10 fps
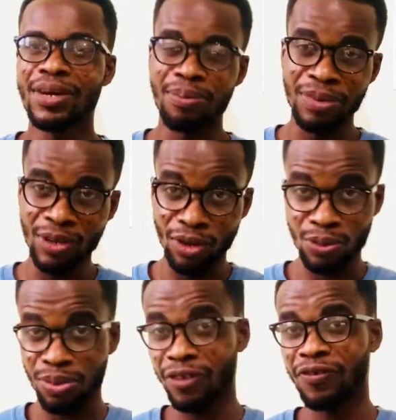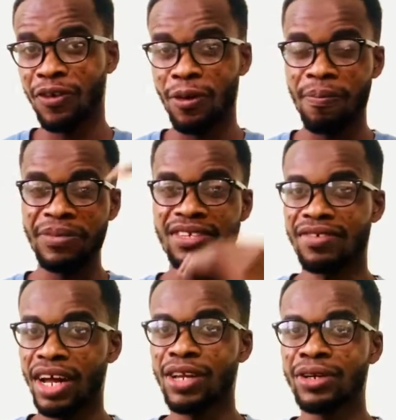He was brought from
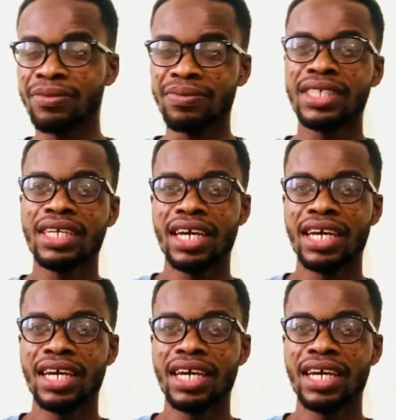Sierra Leone